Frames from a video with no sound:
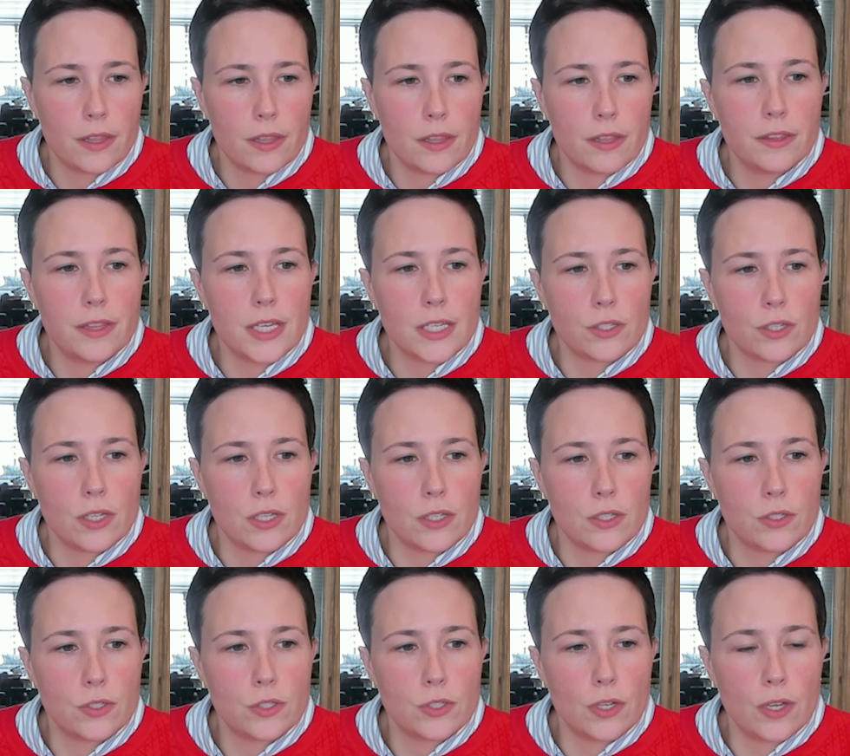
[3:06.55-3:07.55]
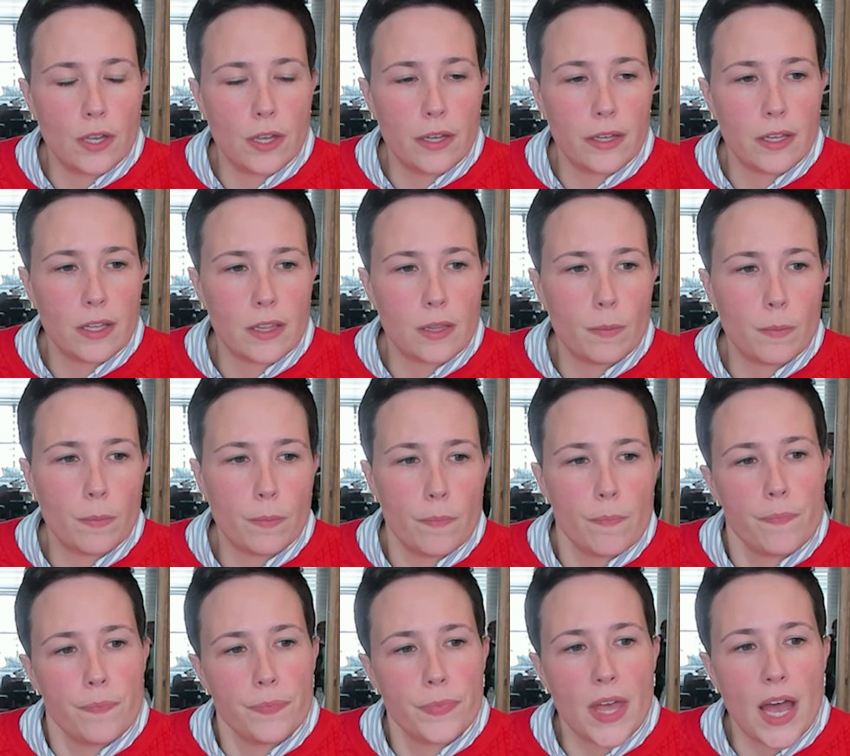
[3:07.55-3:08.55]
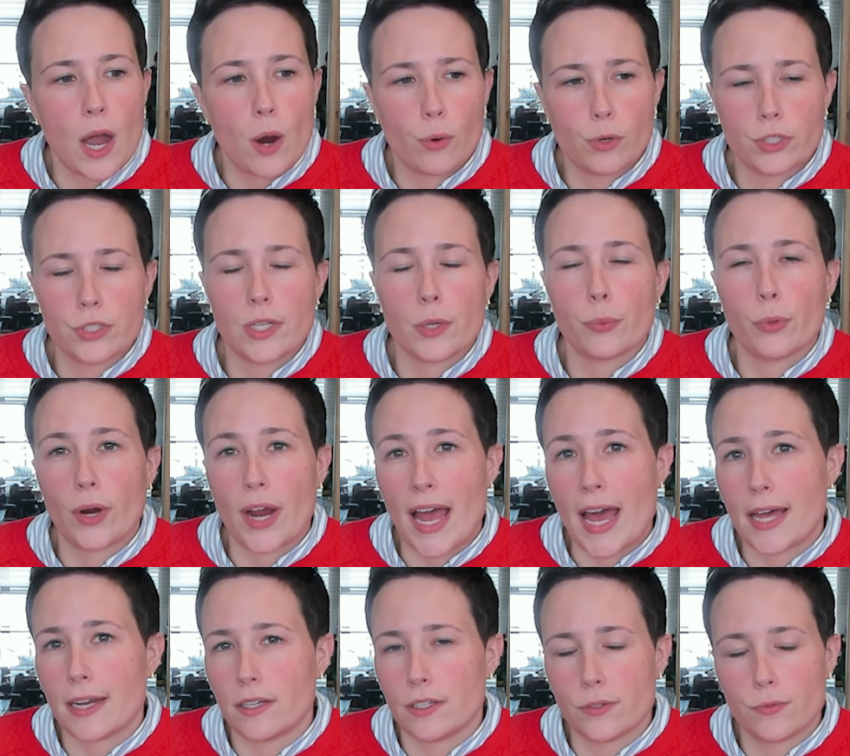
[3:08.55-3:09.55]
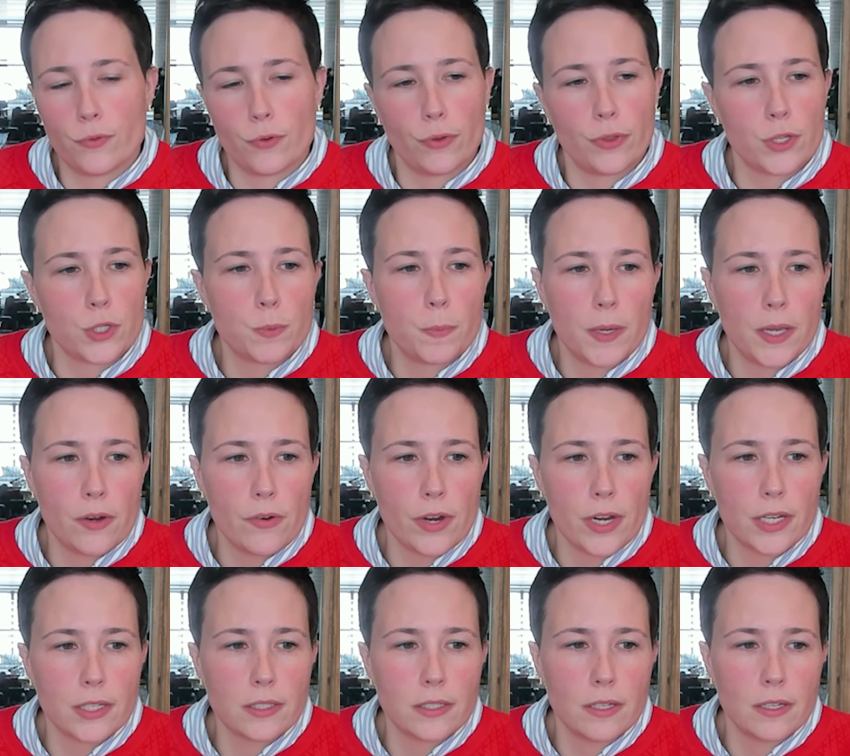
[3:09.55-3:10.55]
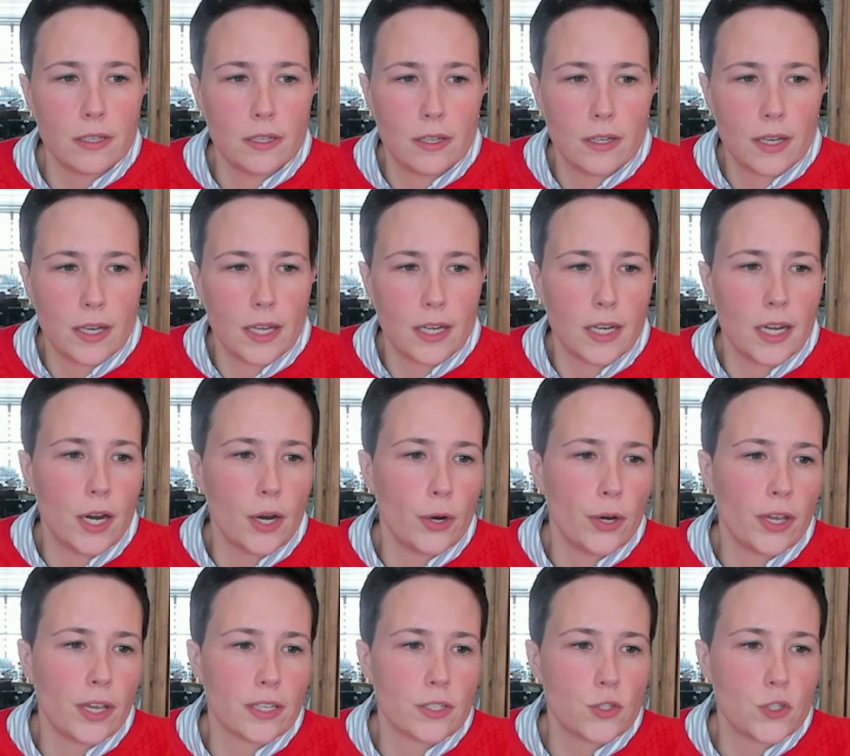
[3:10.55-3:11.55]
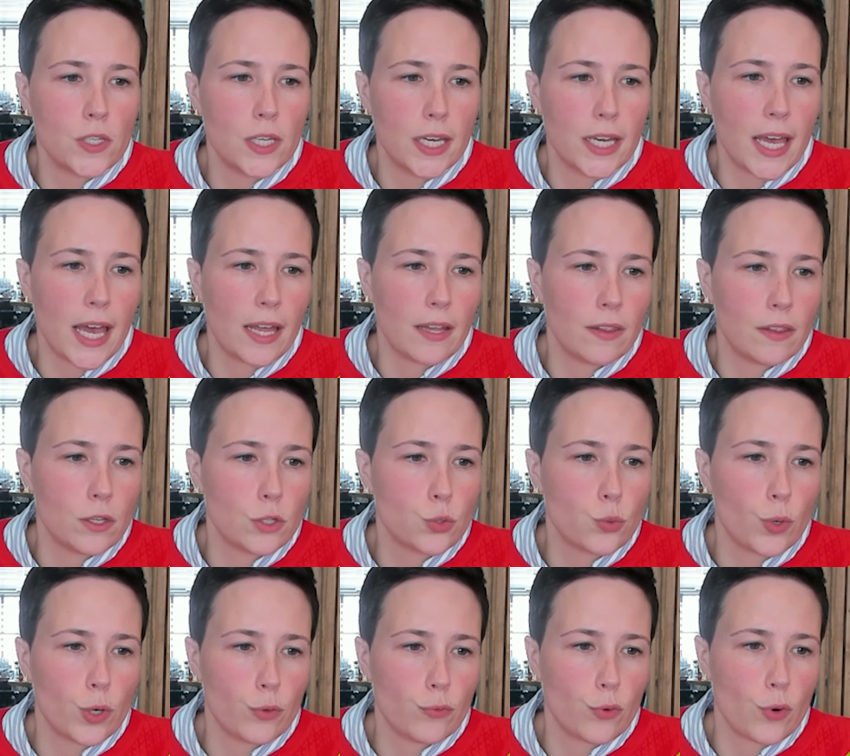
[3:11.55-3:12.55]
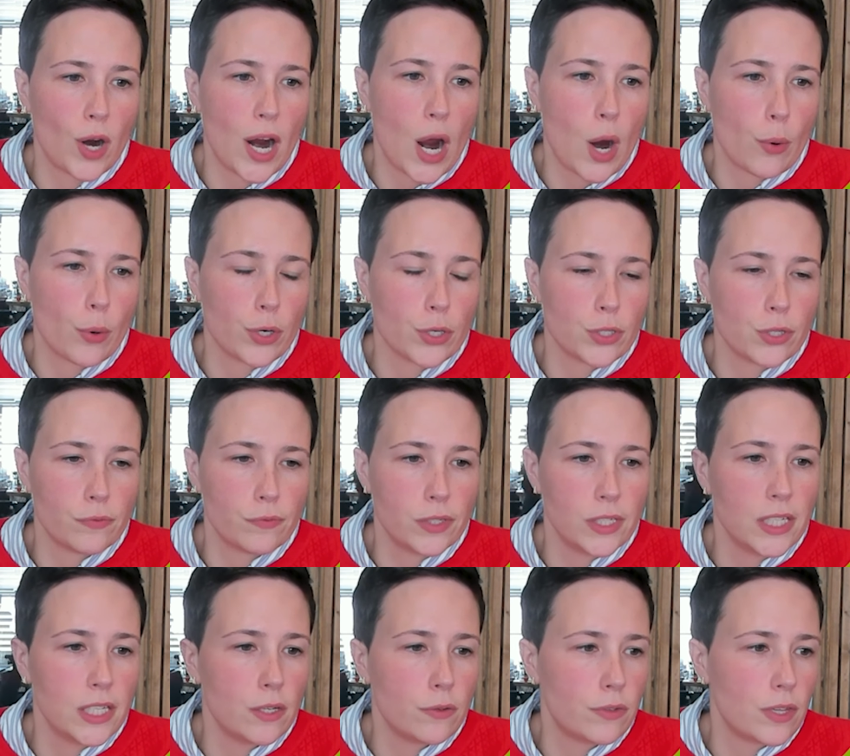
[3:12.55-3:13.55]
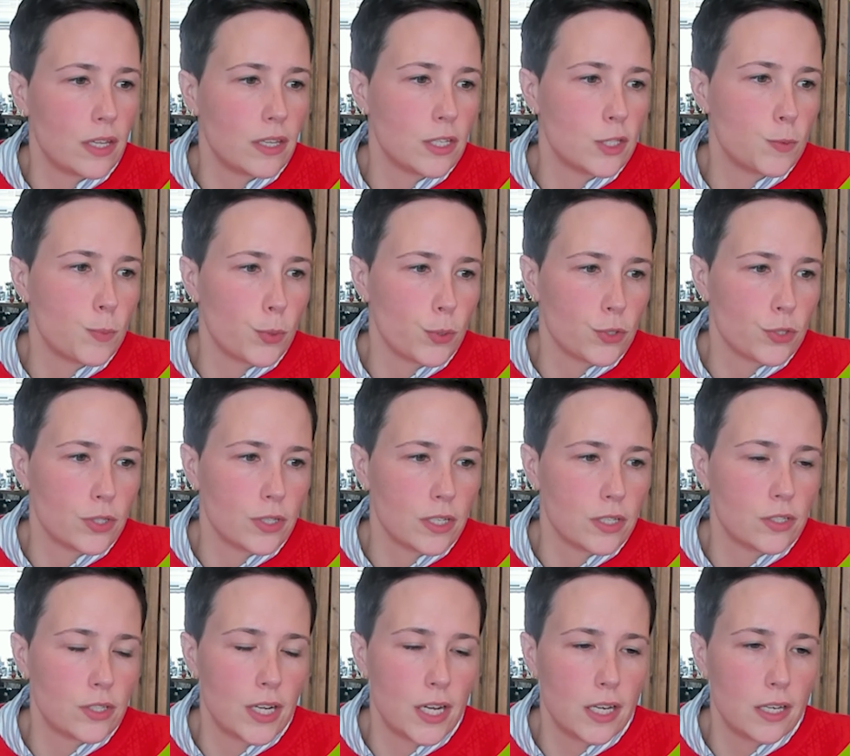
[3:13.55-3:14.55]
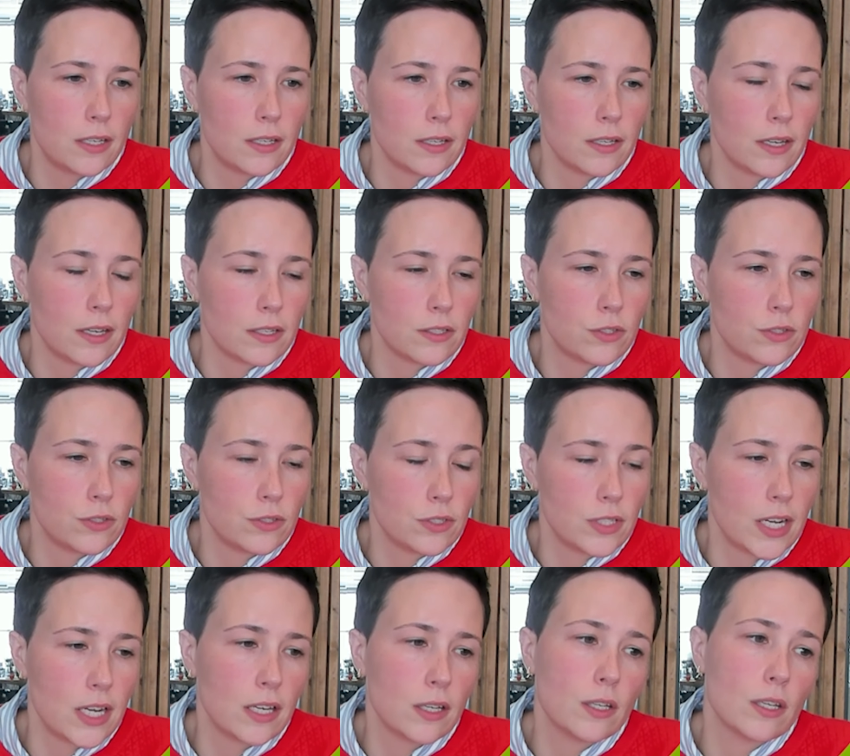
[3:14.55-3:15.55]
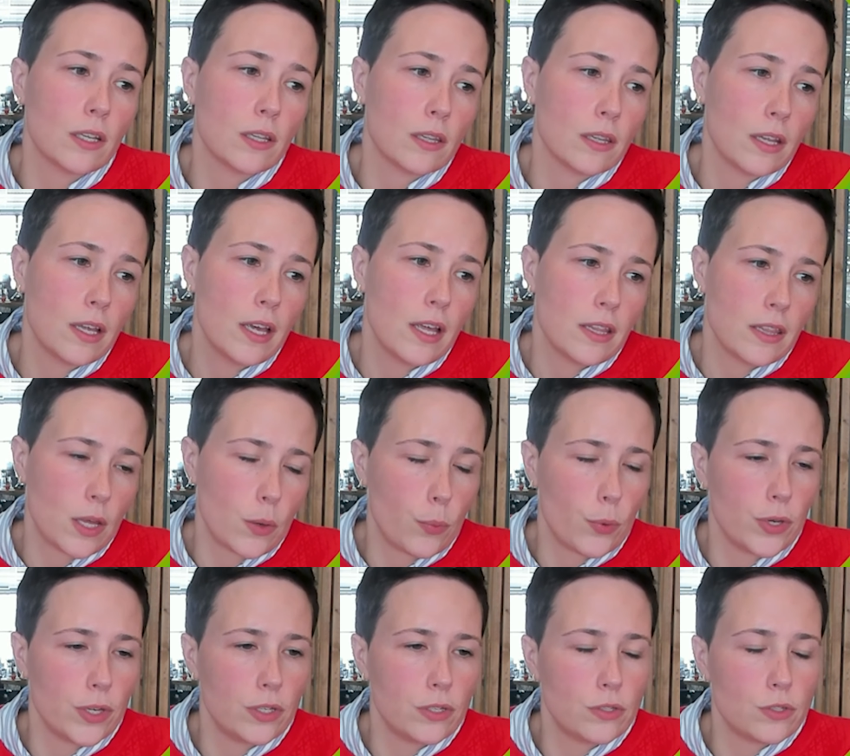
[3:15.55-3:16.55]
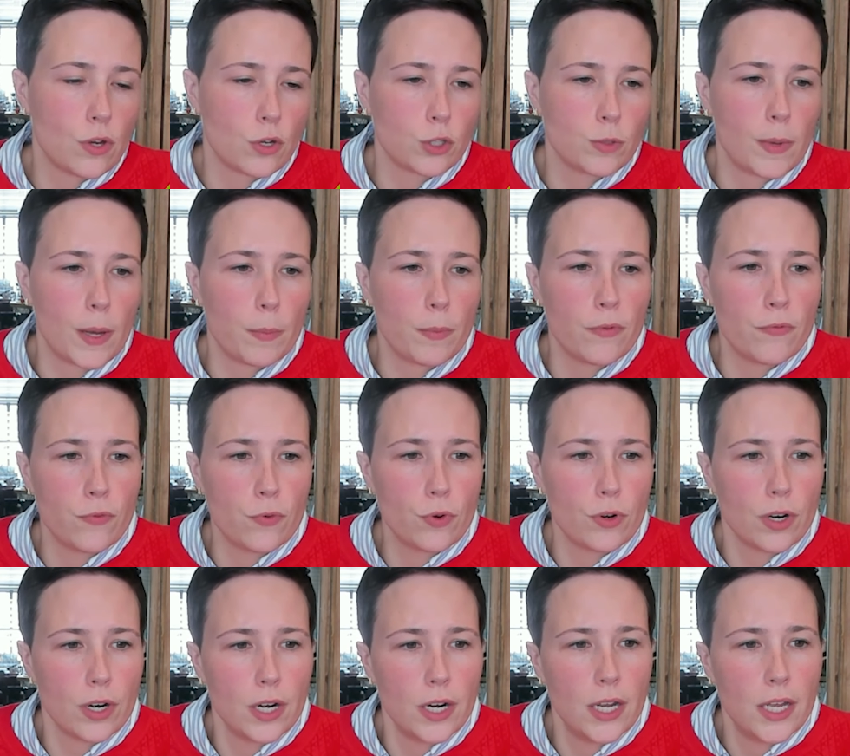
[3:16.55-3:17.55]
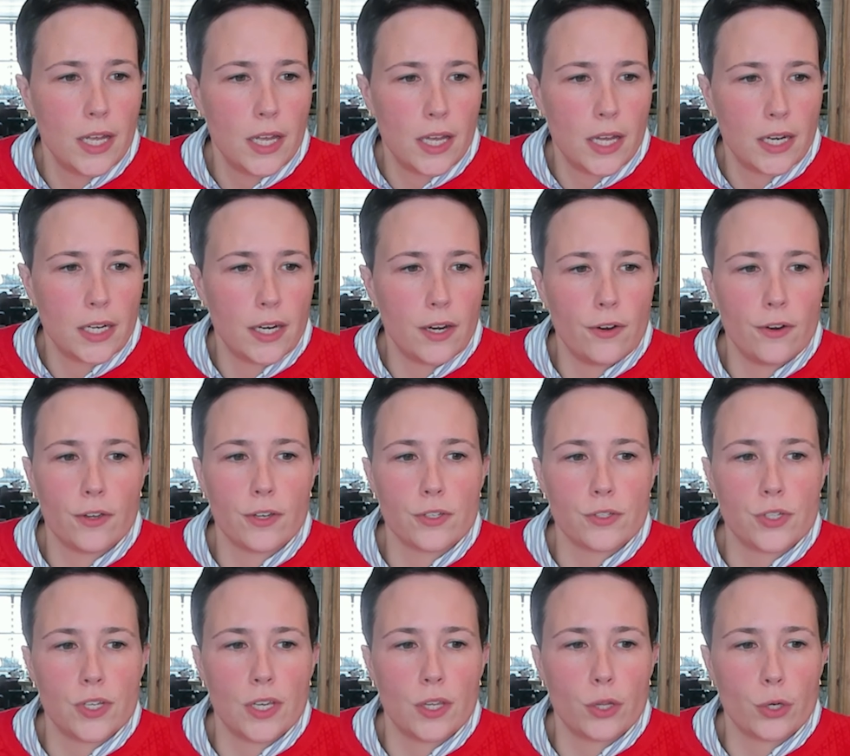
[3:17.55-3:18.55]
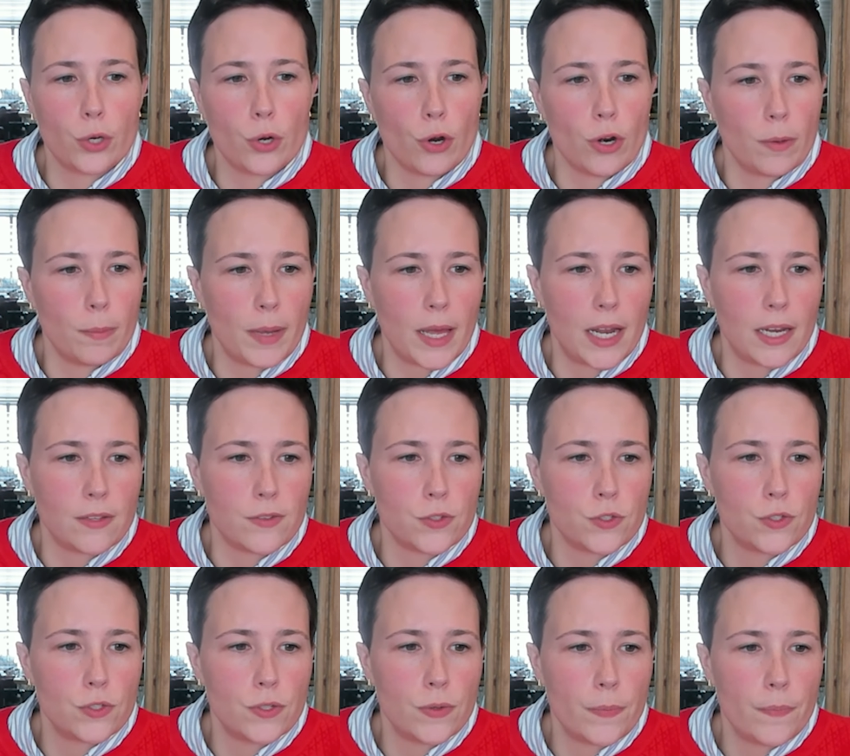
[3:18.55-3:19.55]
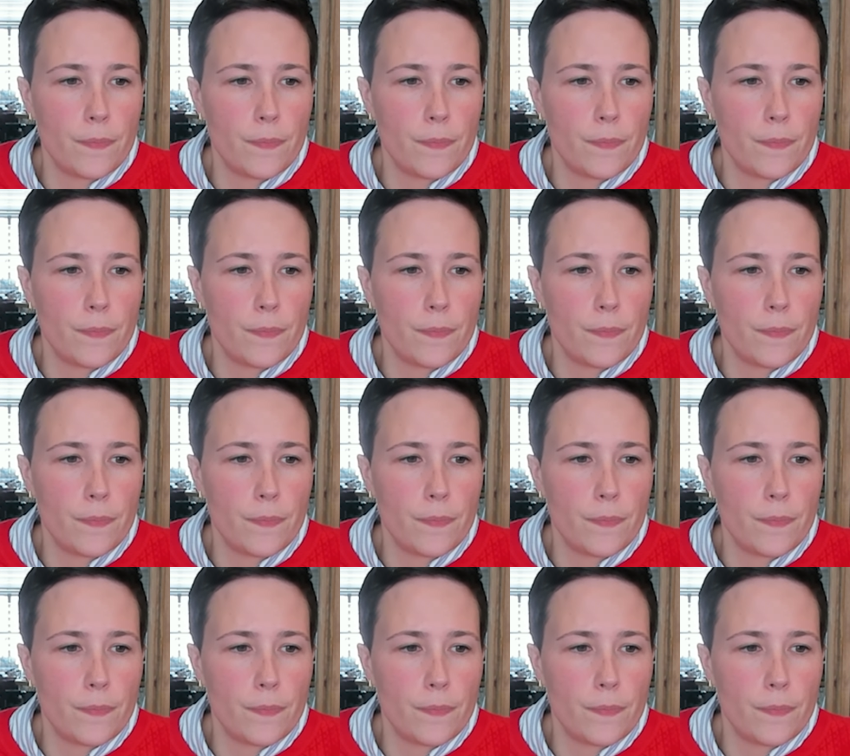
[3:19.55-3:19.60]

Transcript: This is the hours that were added for this period. And here you can see again the 24 hours of leave that this person has taken that we talked about before. And here you can see the current balance.